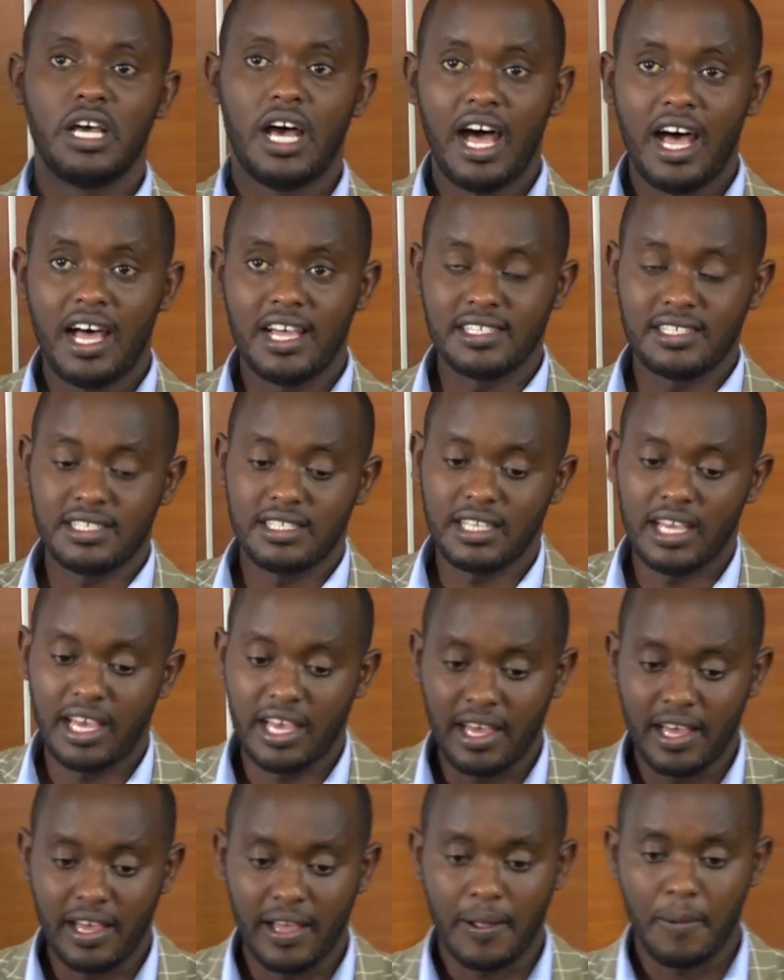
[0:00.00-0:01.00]
as
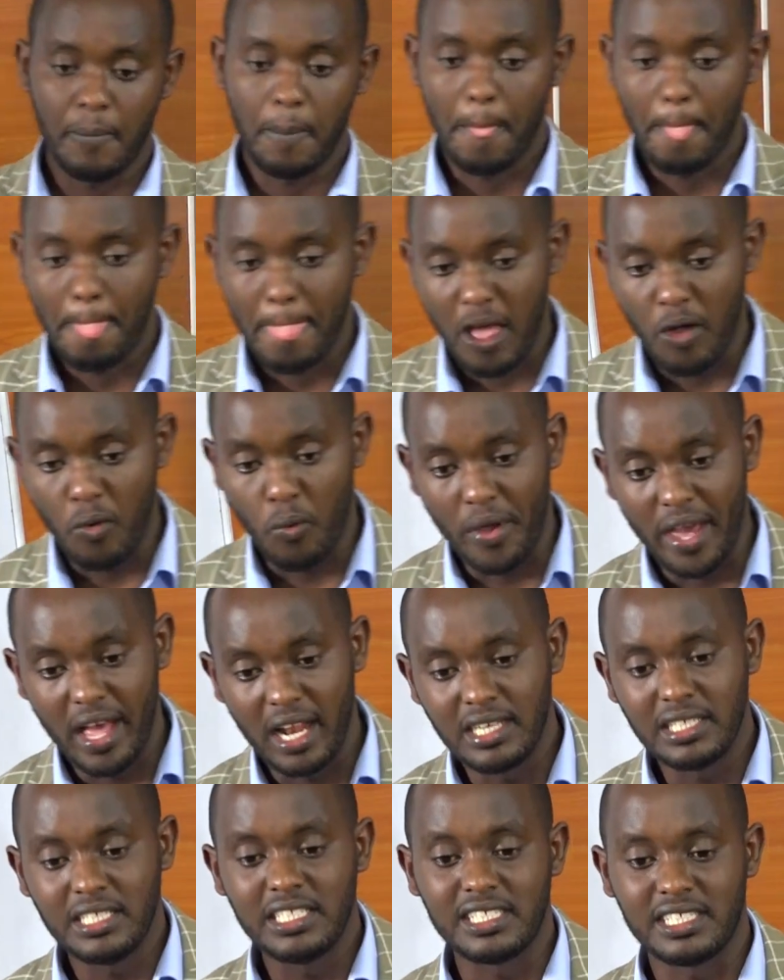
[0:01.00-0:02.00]
a
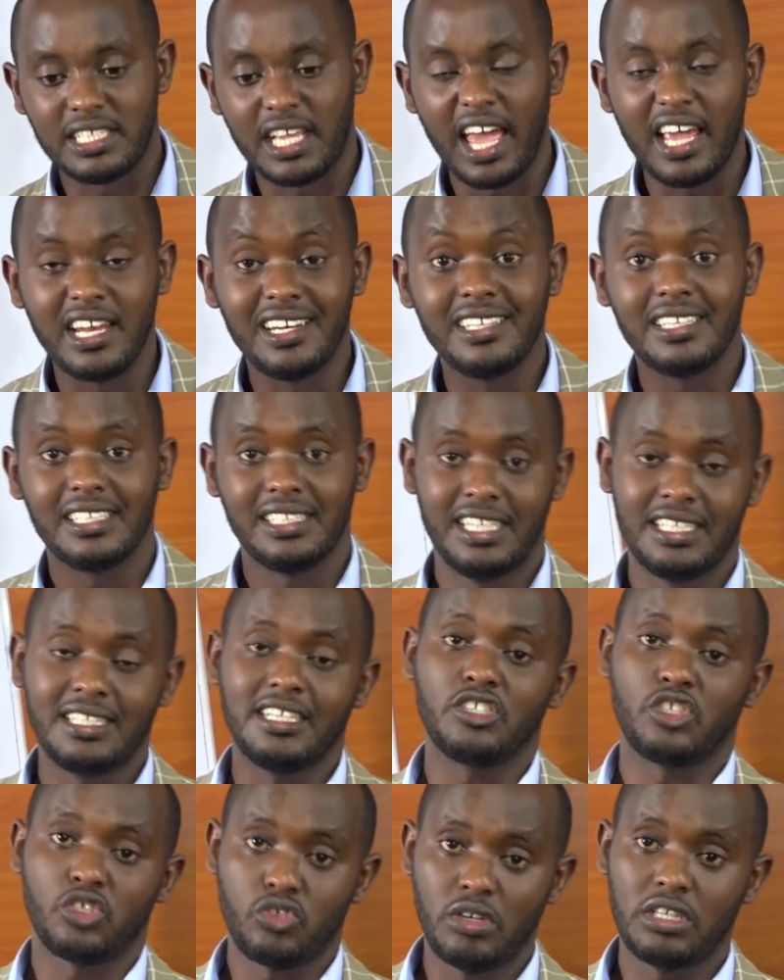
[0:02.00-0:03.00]
well-designed
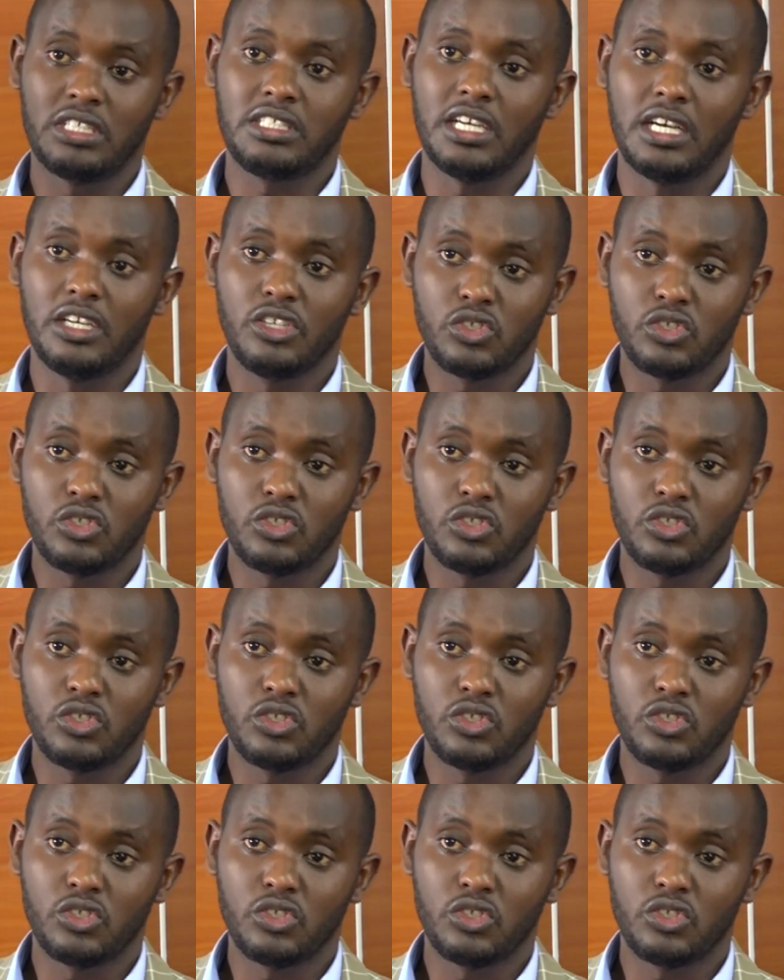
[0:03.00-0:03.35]
data structure.